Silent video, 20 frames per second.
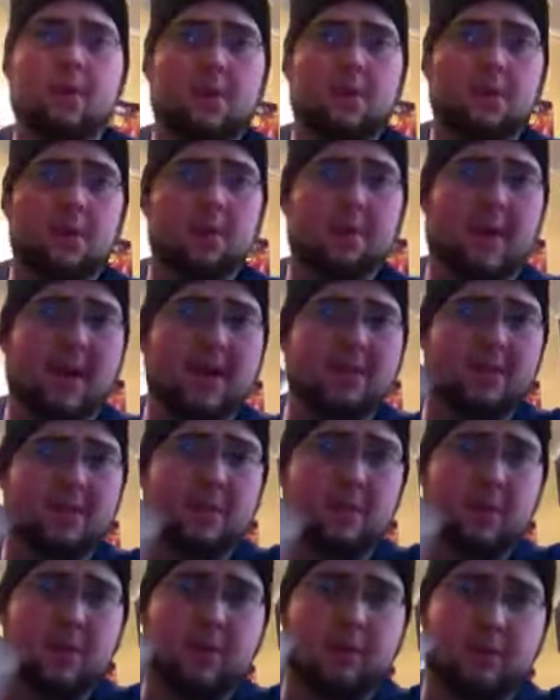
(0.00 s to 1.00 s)
Quite possibly
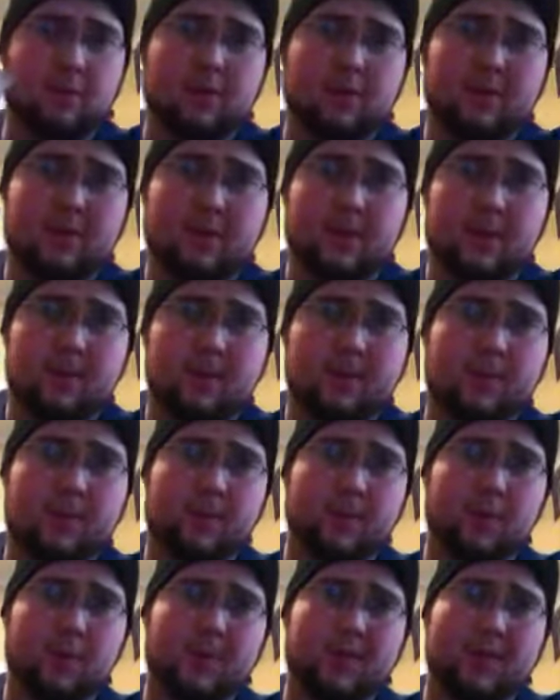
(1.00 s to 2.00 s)
one of the rarest games
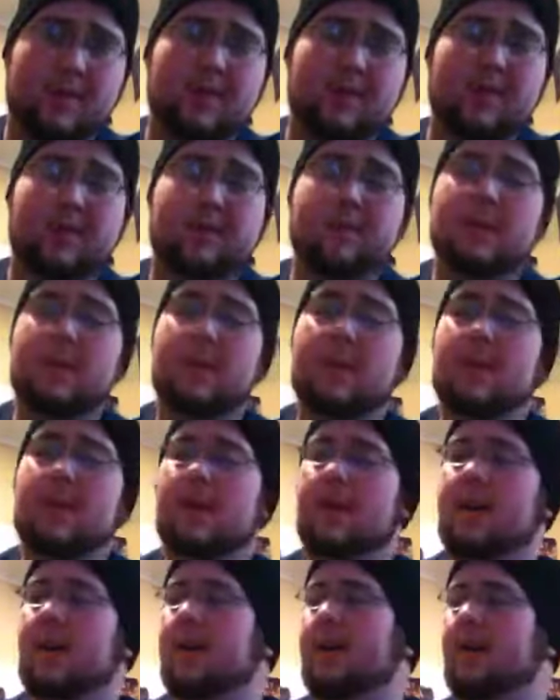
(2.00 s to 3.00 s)
for the system,
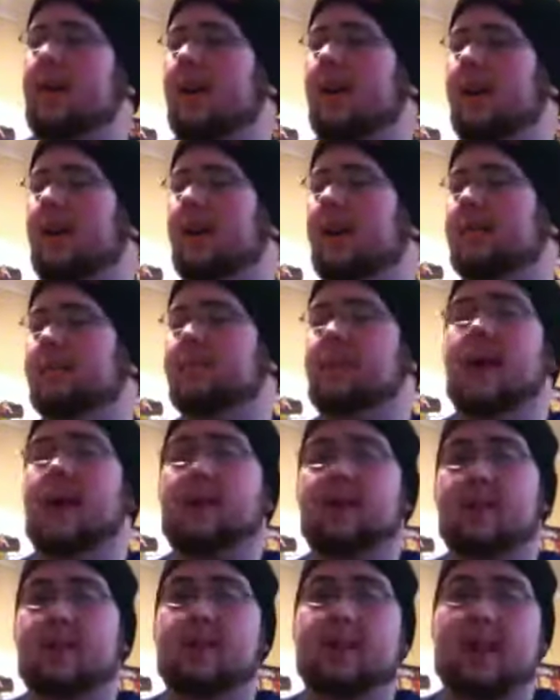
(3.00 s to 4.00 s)

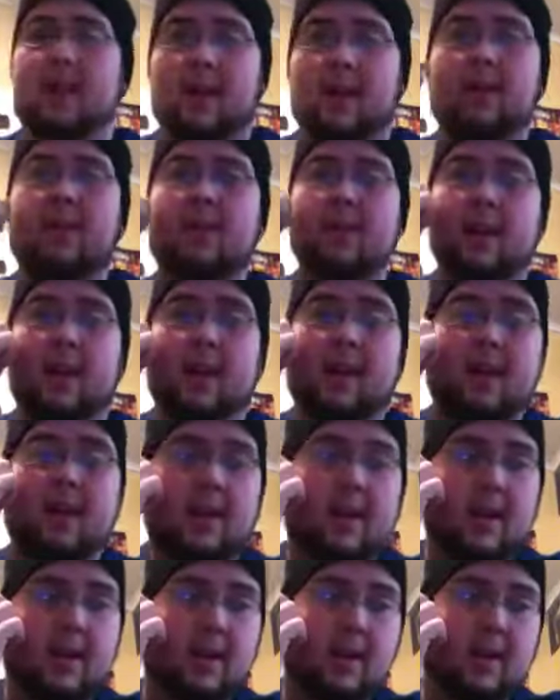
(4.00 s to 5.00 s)
back then and today.
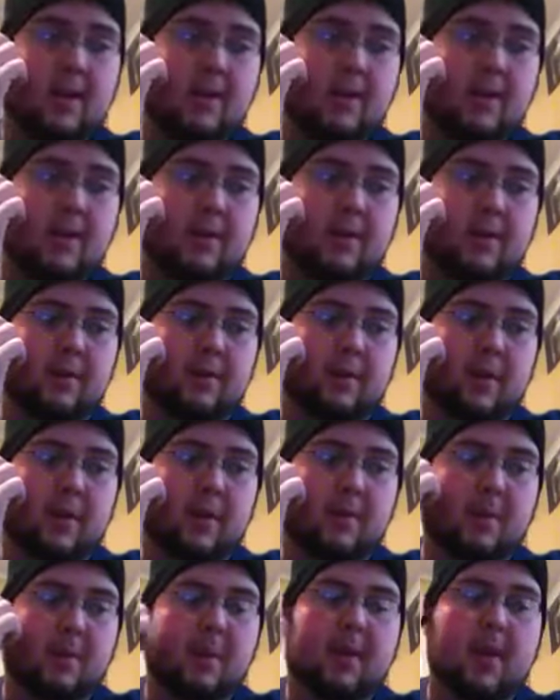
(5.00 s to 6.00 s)

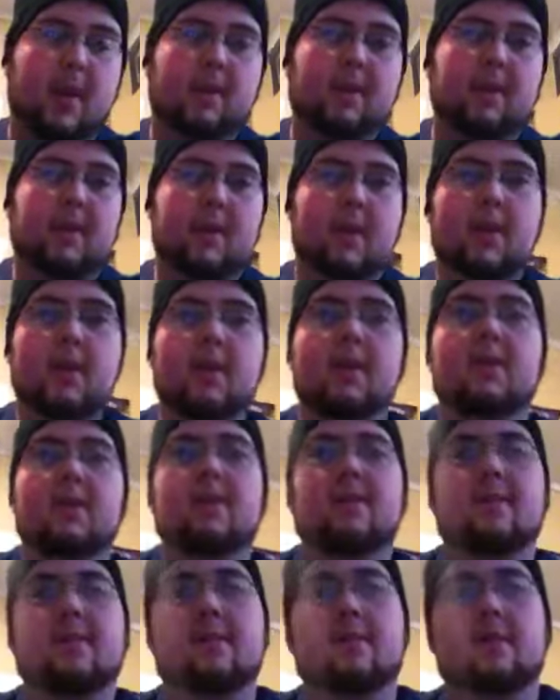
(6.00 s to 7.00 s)
So my tag today
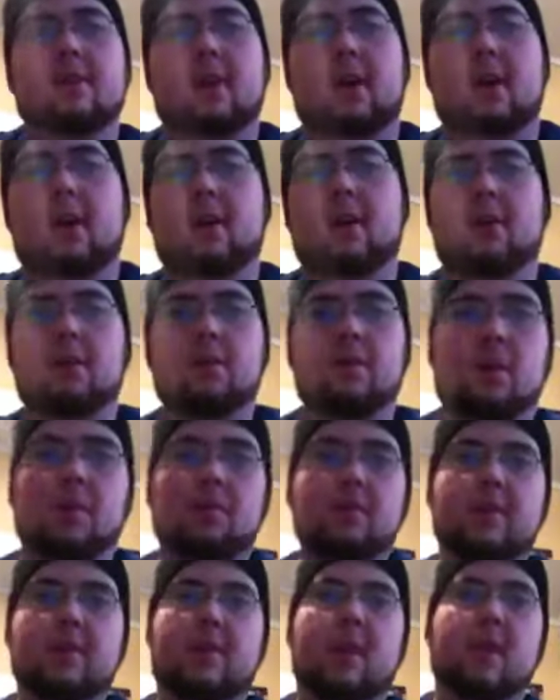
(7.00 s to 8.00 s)
is who
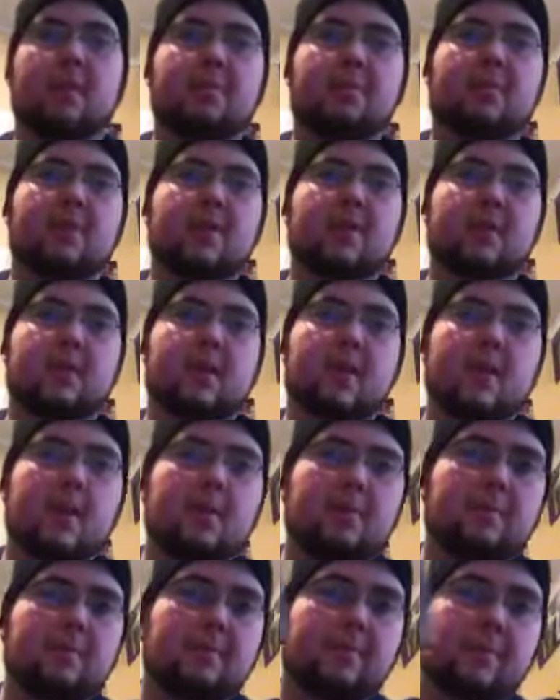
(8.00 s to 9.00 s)
owns a copy of this
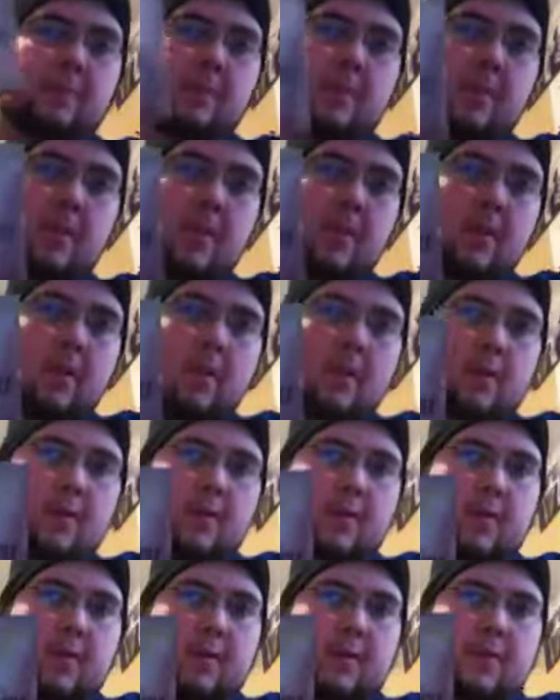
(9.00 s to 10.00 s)
game,
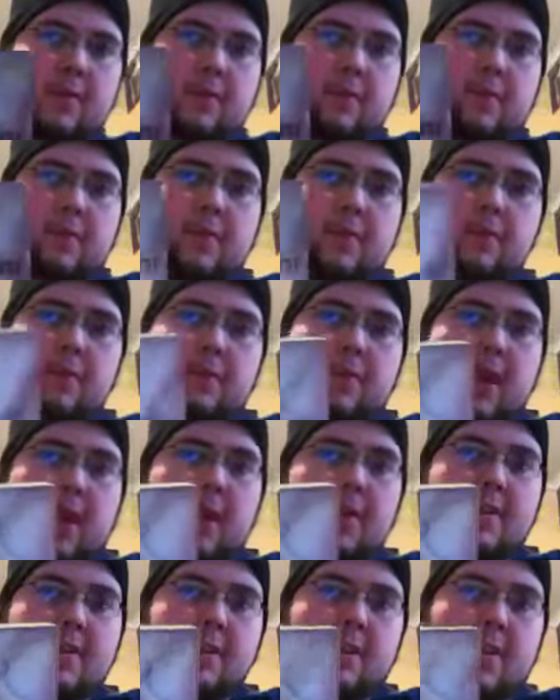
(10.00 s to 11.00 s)
give a few
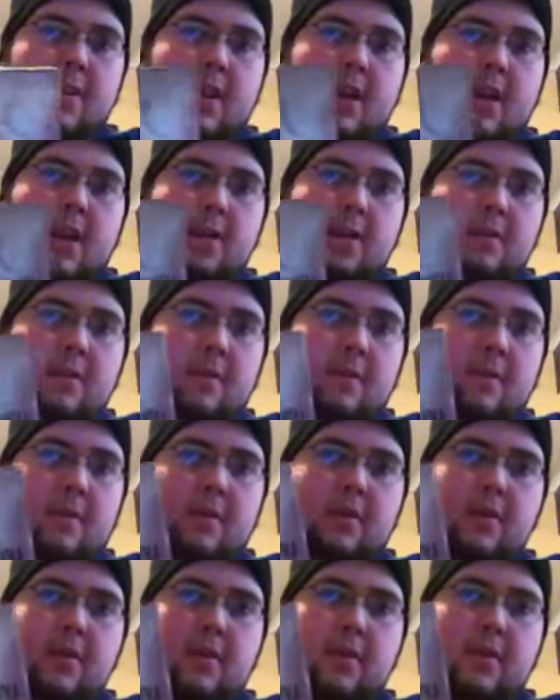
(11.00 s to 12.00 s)
thoughts on the game, if you
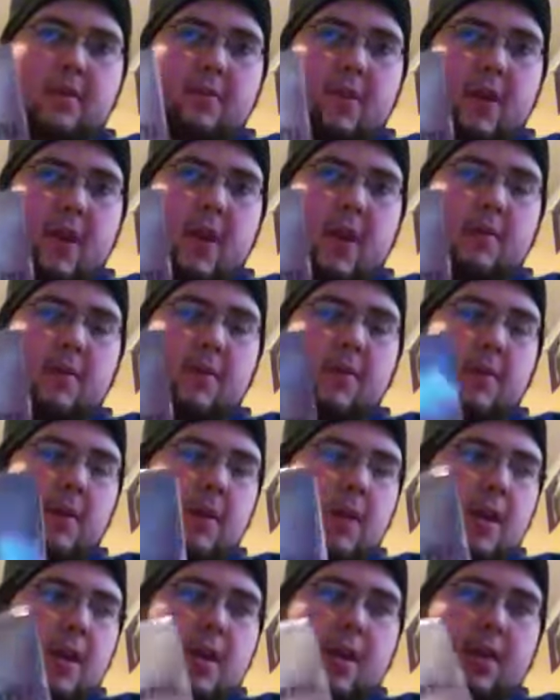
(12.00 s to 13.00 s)
finished it, if you haven't,
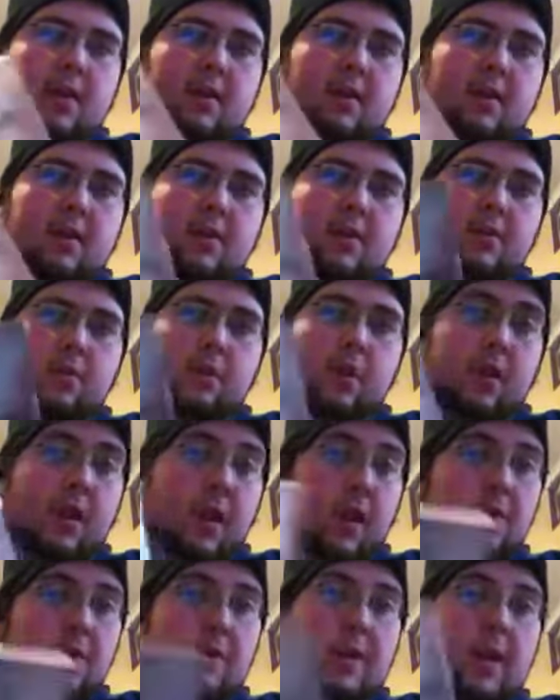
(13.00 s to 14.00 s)
and the story on
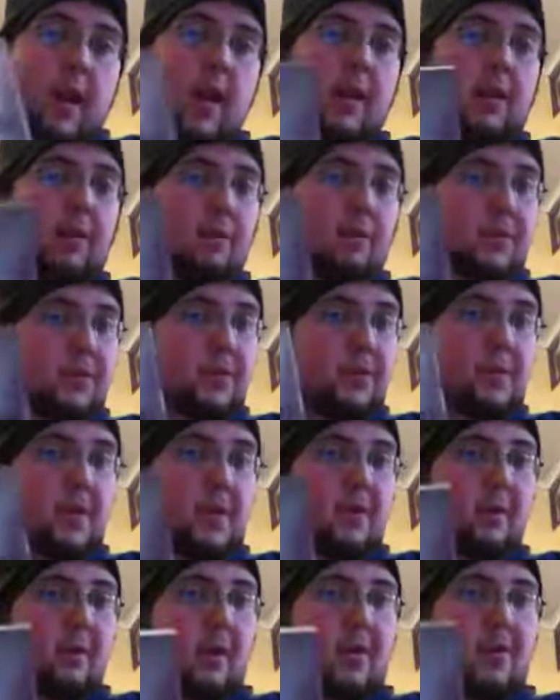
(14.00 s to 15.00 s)
how you got it, which would
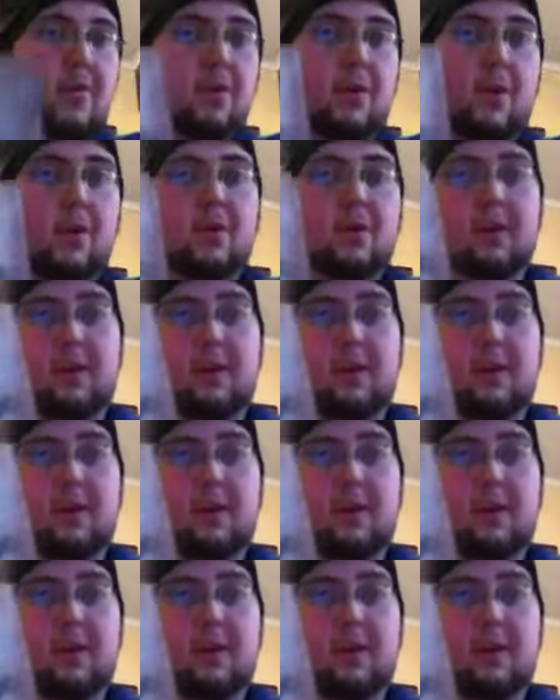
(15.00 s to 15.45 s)
be great. So I'll